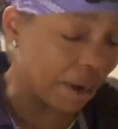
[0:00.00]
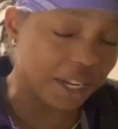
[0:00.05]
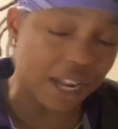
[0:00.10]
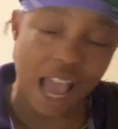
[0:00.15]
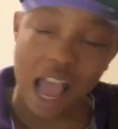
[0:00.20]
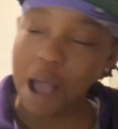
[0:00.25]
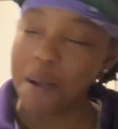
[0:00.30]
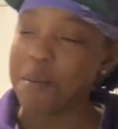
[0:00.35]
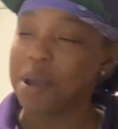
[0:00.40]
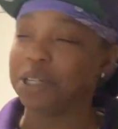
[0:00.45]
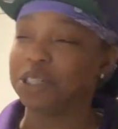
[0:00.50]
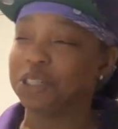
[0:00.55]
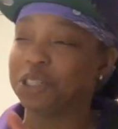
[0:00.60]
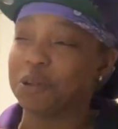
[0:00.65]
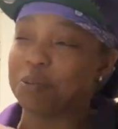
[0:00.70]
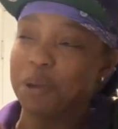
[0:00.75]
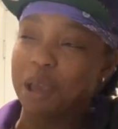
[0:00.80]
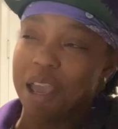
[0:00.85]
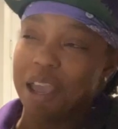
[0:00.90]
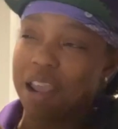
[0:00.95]
How much to
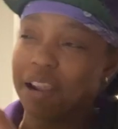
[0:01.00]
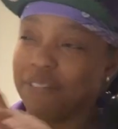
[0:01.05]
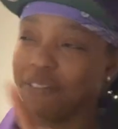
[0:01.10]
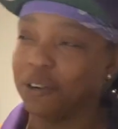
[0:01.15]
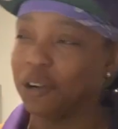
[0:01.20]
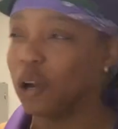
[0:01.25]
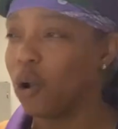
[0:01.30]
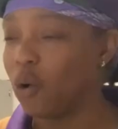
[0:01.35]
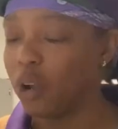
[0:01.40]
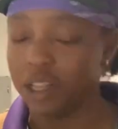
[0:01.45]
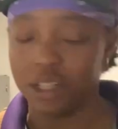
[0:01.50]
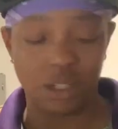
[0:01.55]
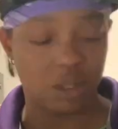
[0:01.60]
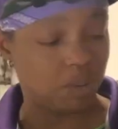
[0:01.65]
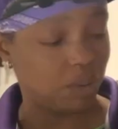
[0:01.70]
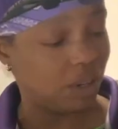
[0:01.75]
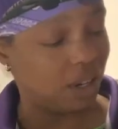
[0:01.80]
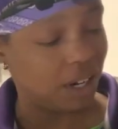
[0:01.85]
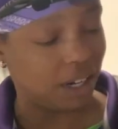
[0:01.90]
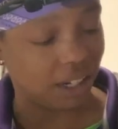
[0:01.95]
pay for knowing this
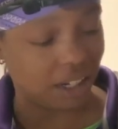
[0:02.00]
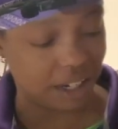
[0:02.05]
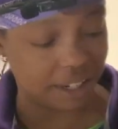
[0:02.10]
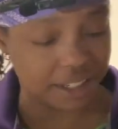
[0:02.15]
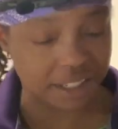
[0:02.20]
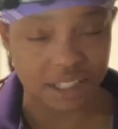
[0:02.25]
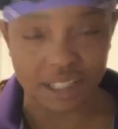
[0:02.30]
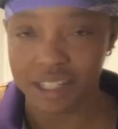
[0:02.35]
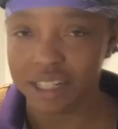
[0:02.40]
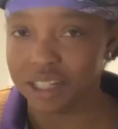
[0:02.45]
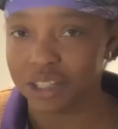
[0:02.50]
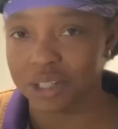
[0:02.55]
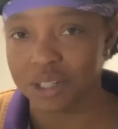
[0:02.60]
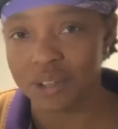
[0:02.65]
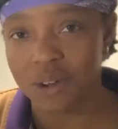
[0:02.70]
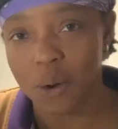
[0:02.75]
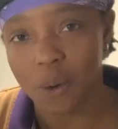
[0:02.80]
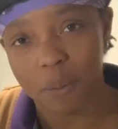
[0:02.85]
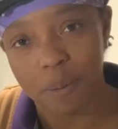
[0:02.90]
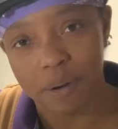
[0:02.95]
word? And honestly, it's just
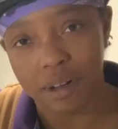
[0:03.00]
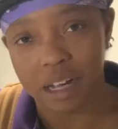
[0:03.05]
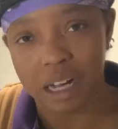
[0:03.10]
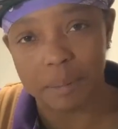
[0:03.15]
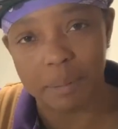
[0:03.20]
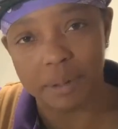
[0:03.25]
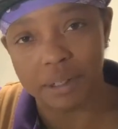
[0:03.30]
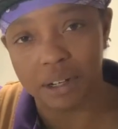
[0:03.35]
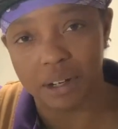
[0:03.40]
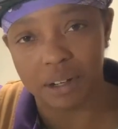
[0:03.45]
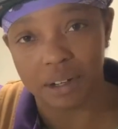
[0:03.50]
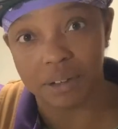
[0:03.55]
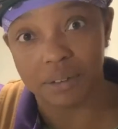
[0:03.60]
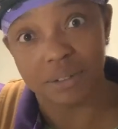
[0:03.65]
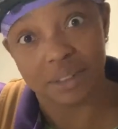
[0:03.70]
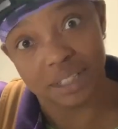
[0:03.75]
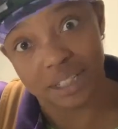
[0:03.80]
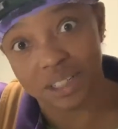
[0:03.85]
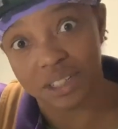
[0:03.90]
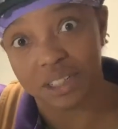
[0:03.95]
opening up a doggone
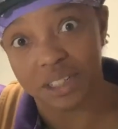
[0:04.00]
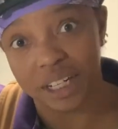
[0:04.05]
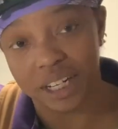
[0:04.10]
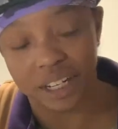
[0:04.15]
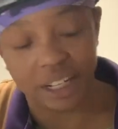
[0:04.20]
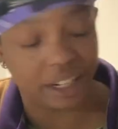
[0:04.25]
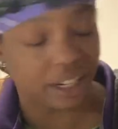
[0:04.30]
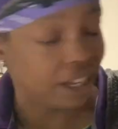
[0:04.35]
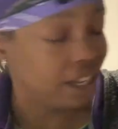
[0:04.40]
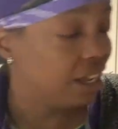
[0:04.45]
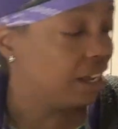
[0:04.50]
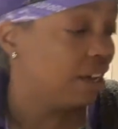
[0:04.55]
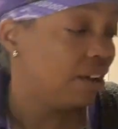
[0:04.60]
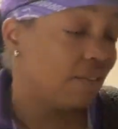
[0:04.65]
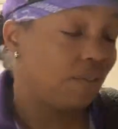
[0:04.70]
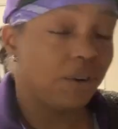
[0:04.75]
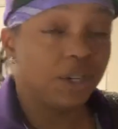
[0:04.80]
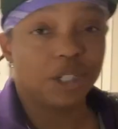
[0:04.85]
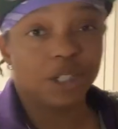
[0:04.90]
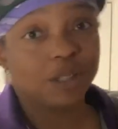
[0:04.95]
dictionary,
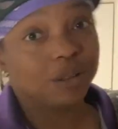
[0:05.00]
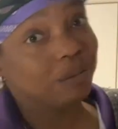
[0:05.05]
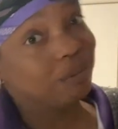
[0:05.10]
which